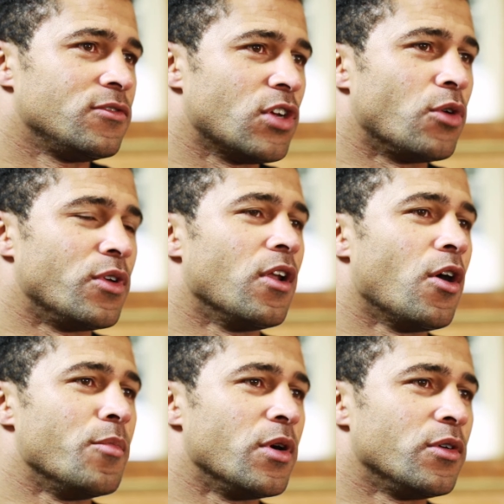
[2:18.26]
Joe
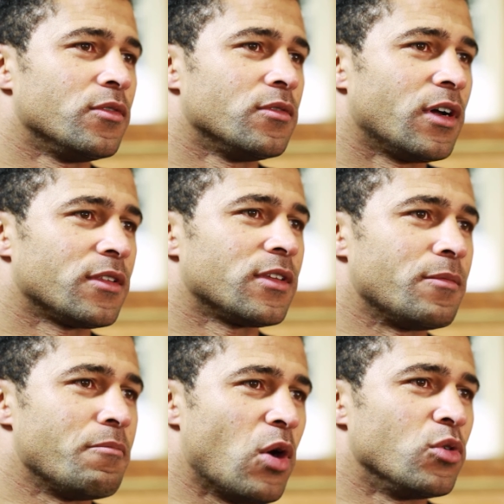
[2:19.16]
Nolomu, I
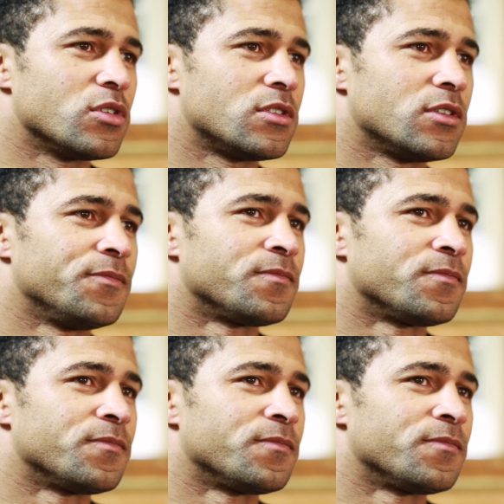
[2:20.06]
think most